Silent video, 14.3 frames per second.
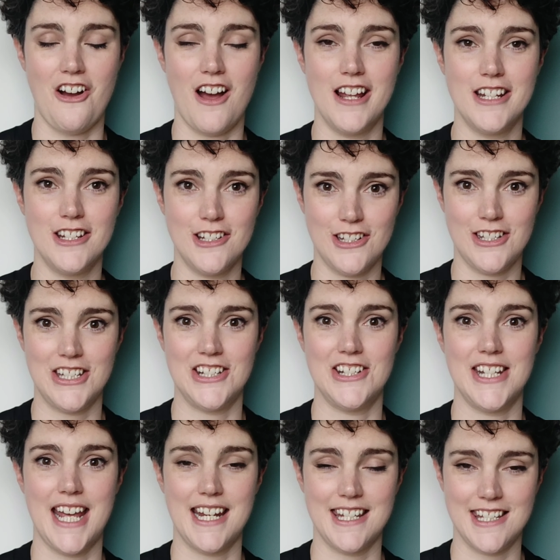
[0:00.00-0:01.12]
are
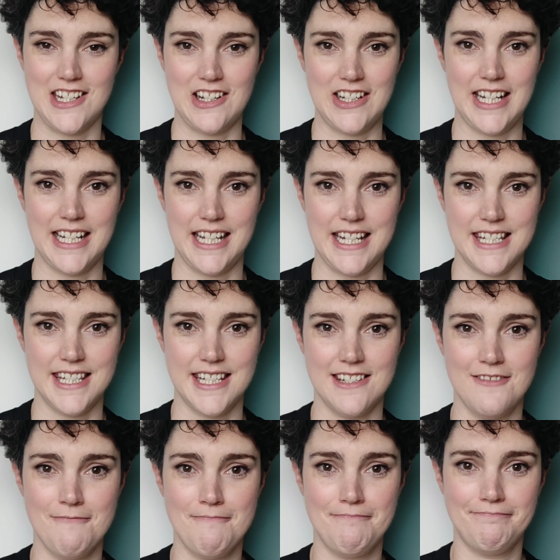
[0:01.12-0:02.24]
understood and circulated.
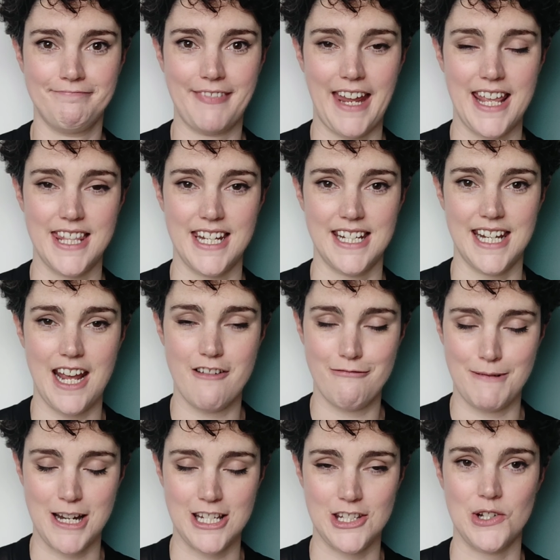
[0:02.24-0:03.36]
And then get
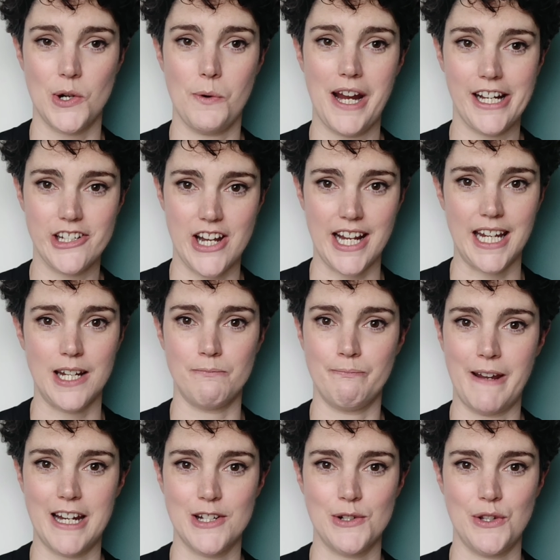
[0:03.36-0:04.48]
everybody to do a quick check-in,
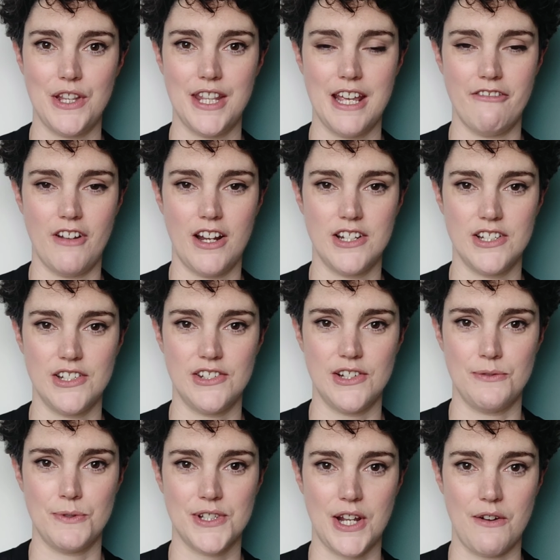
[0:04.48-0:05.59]
make sure that they've
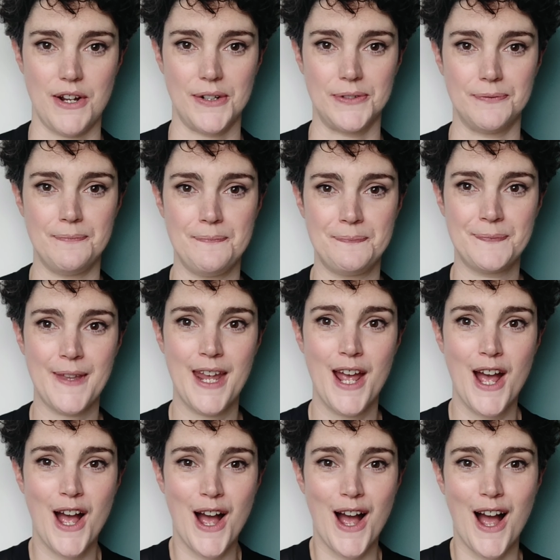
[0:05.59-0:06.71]
understood what's going on.
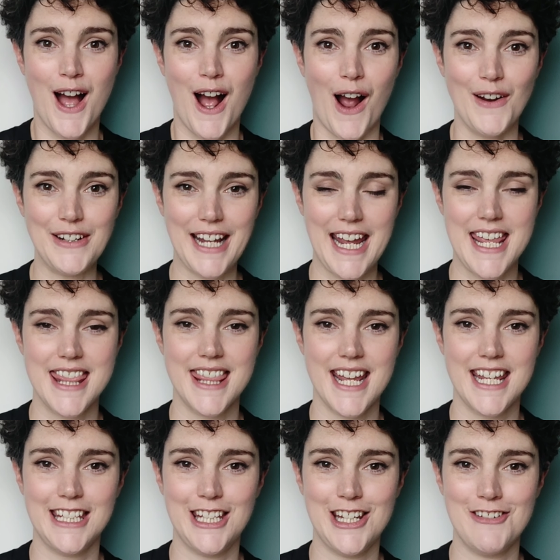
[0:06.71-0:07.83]
Okay,
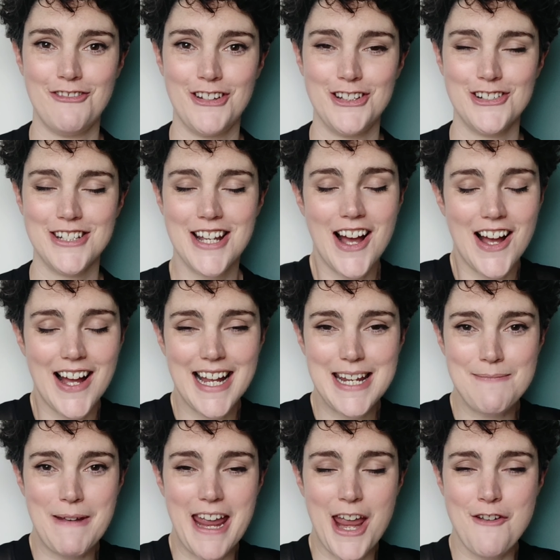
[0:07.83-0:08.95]
thank you for your
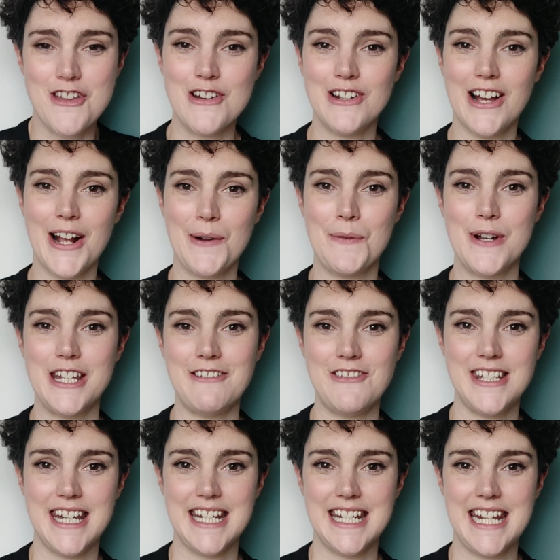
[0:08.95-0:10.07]
time. If you like what you've
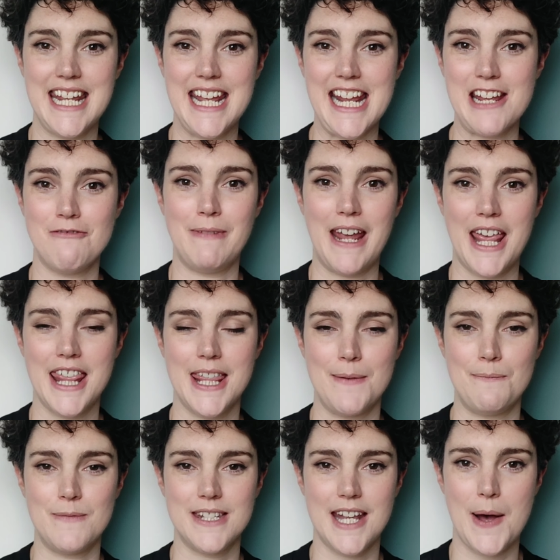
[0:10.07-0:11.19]
seen here, give me a
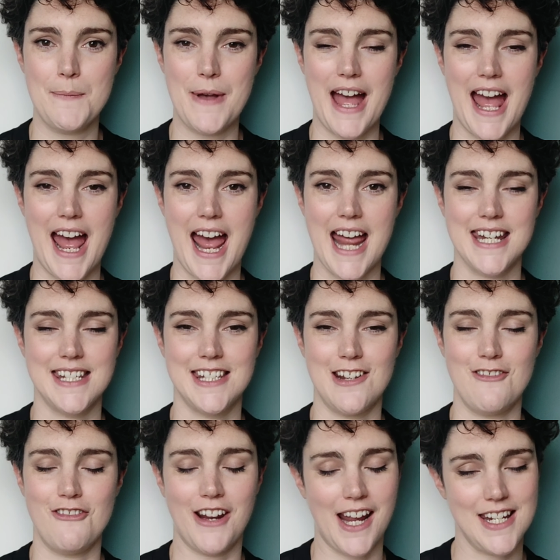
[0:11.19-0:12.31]
thumbs up, and
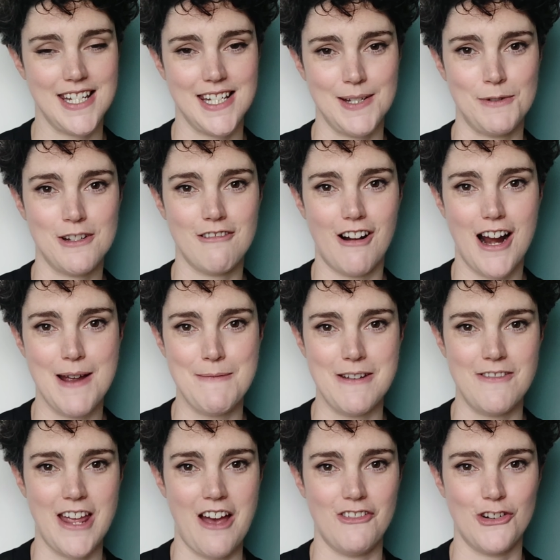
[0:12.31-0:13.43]
don't forget to subscribe
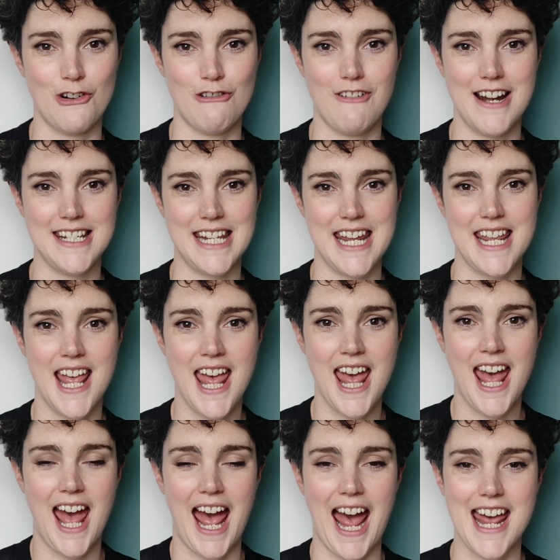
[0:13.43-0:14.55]
if you haven't already,
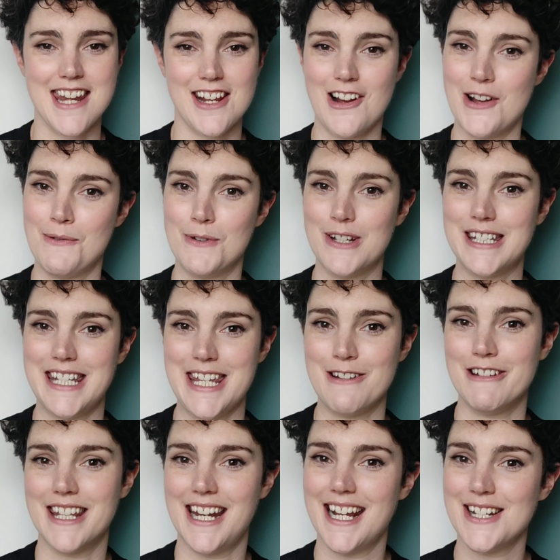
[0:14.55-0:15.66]
and I will see you
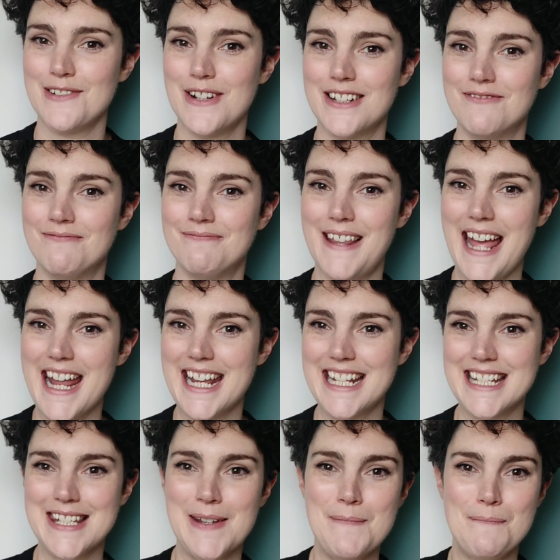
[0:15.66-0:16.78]
in the next one.
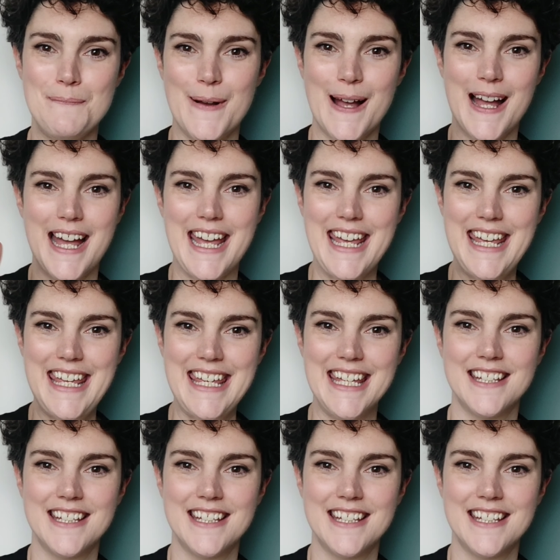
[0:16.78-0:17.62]
Thanks, bye.